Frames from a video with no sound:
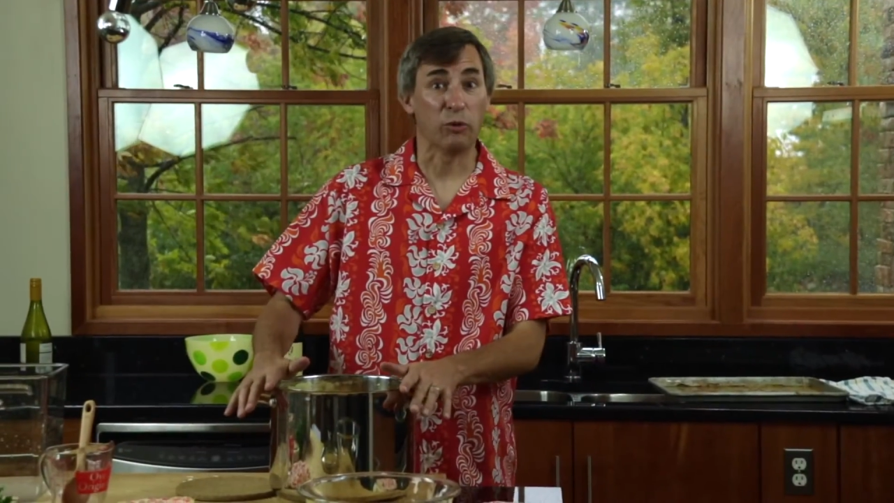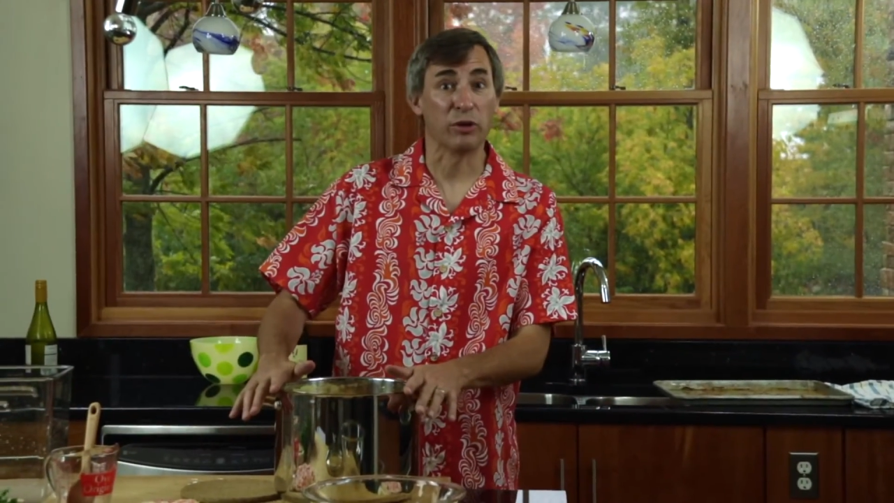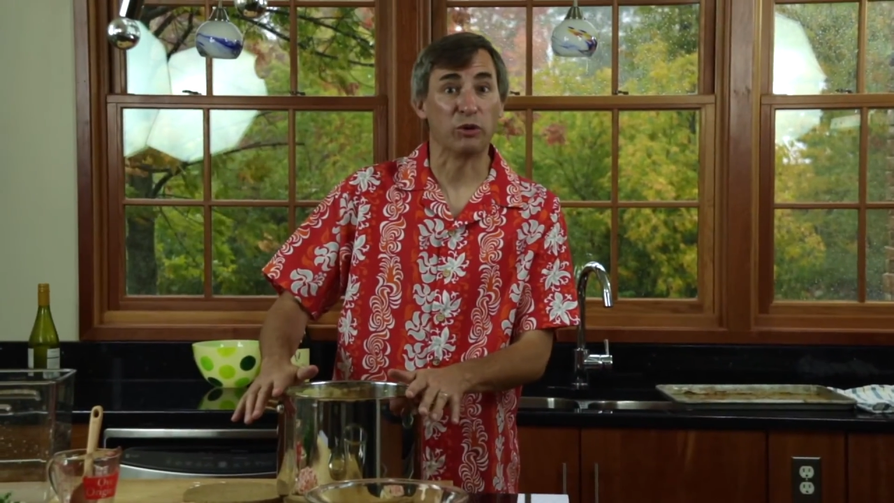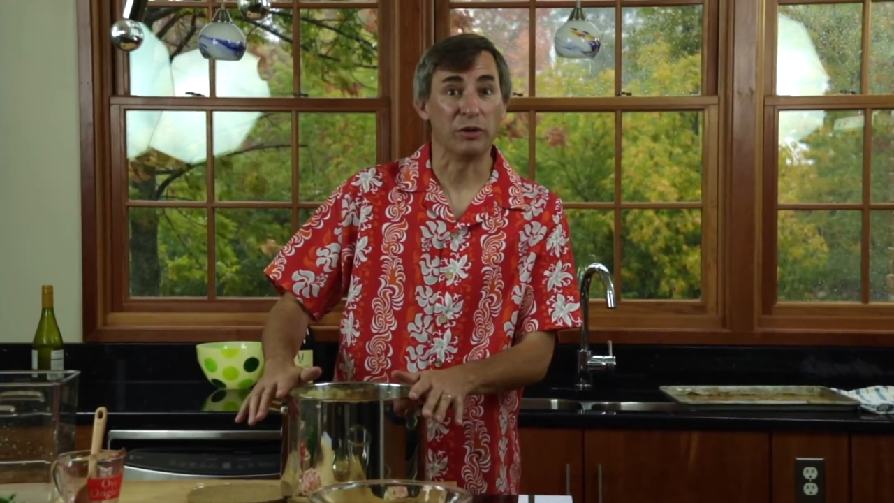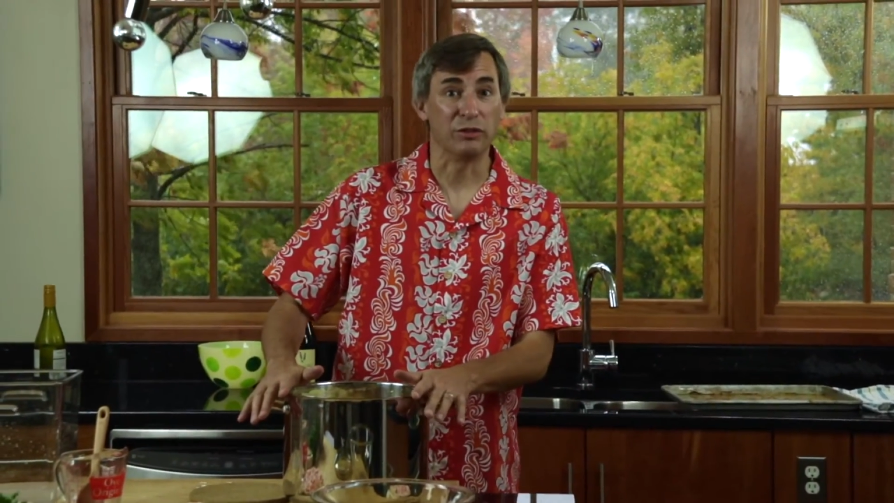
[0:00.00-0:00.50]

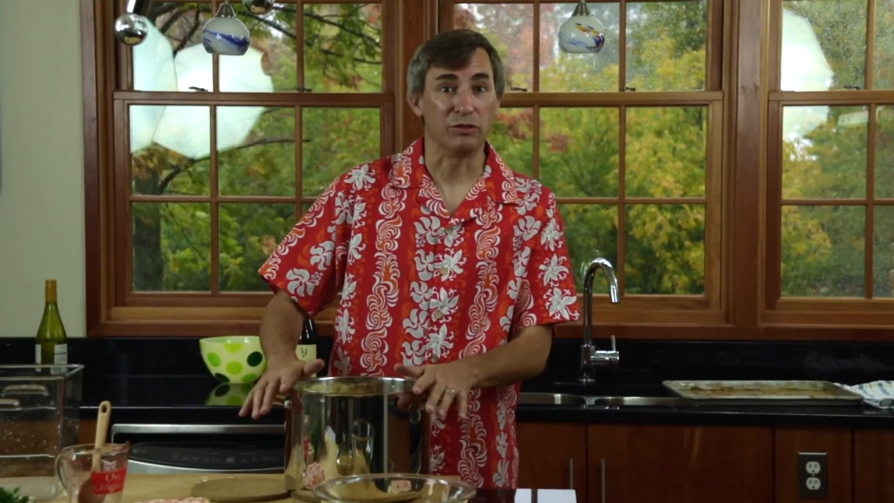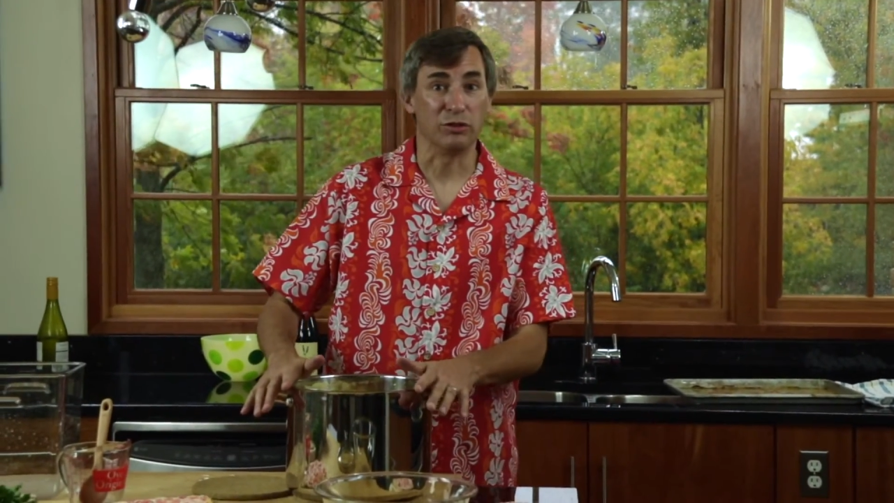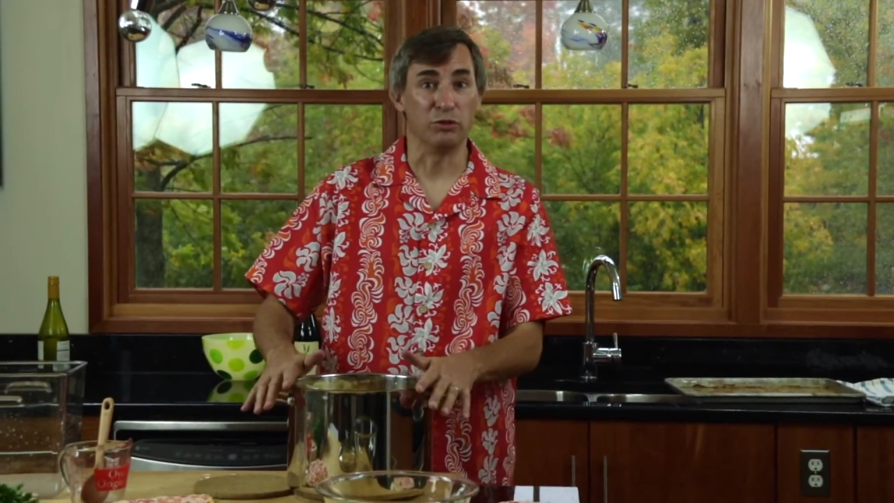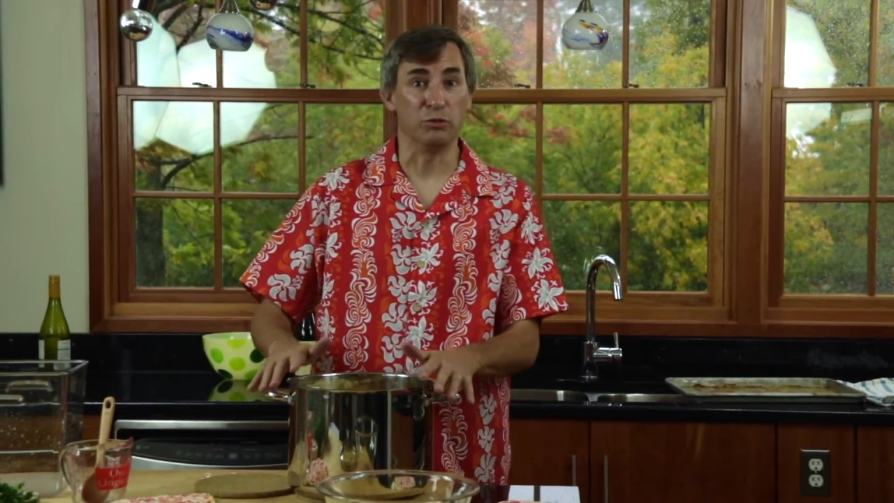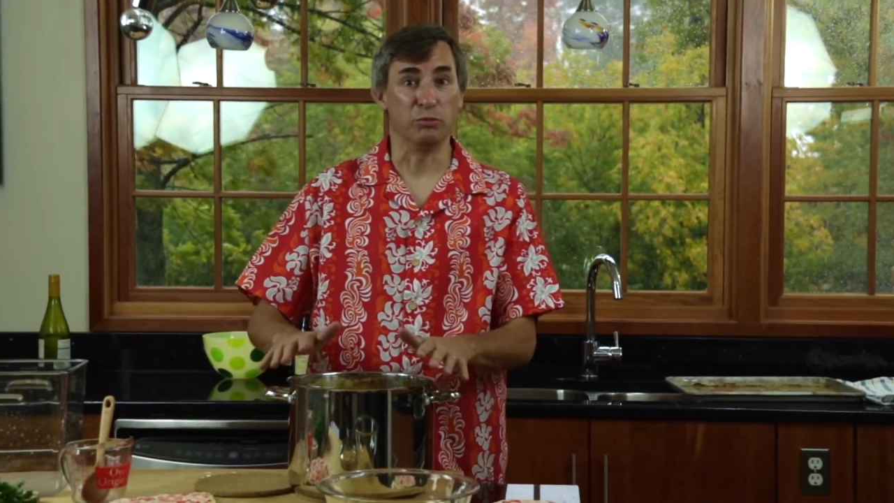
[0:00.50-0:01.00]
we're going
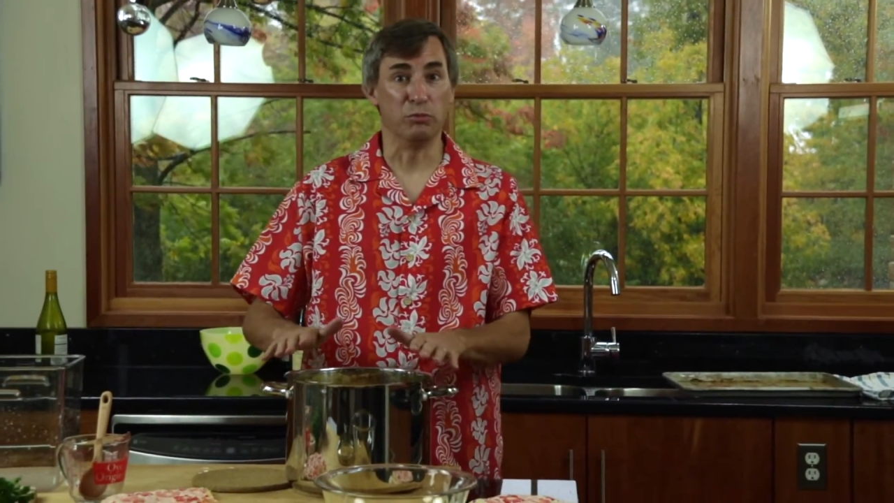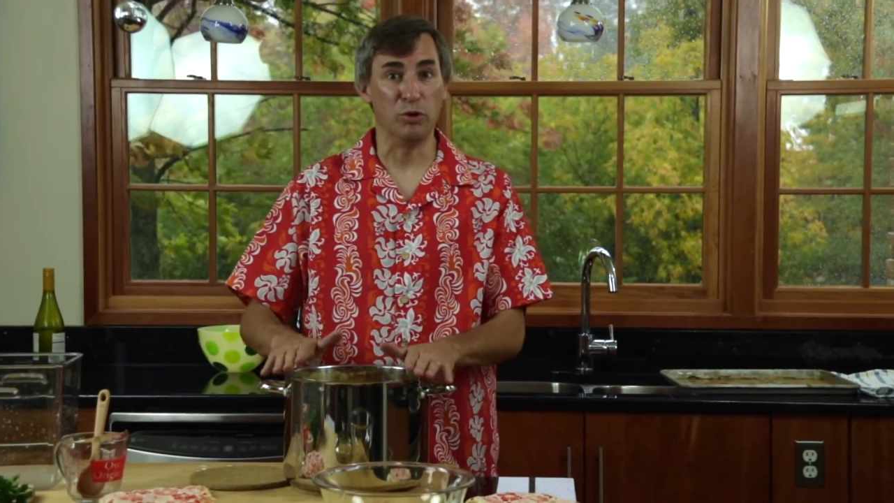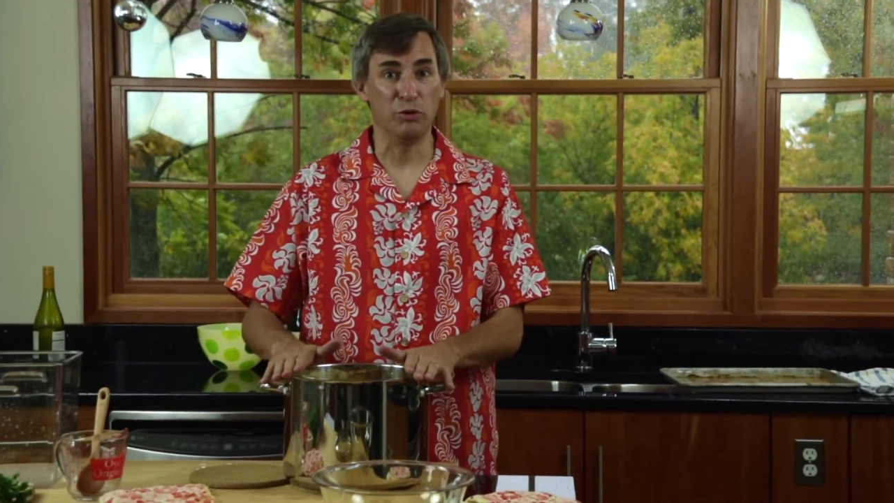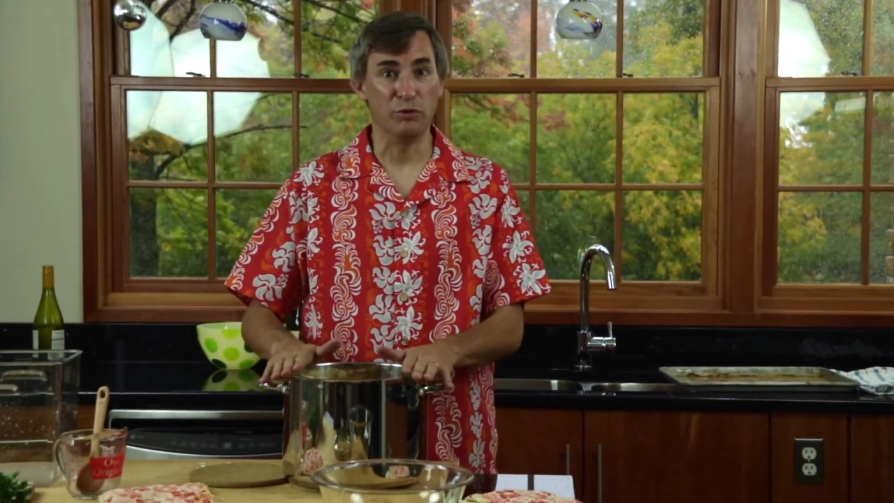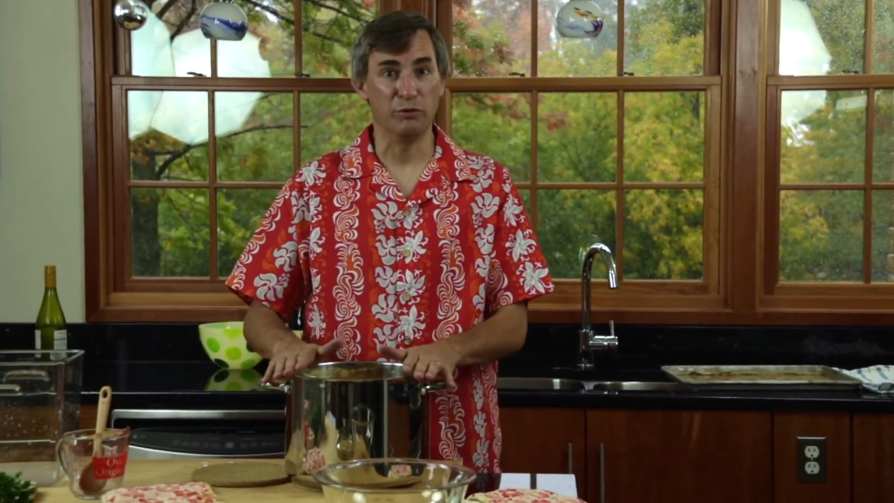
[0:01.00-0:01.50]
to
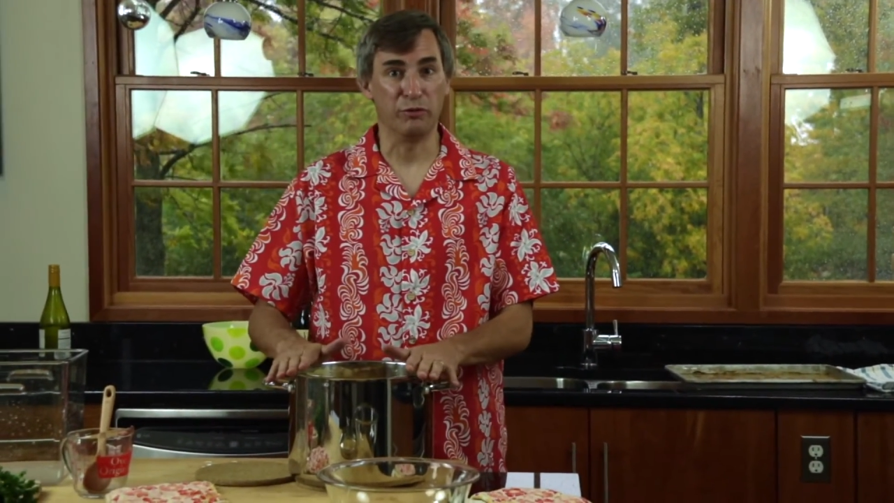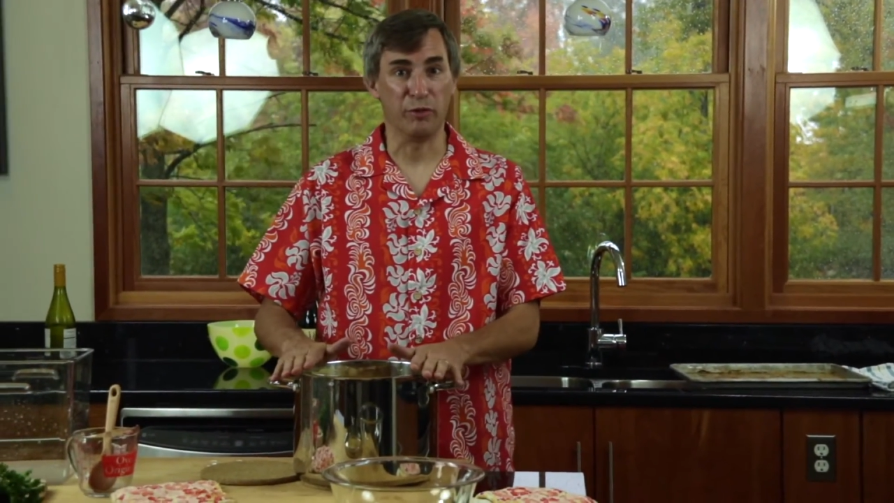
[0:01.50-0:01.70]
move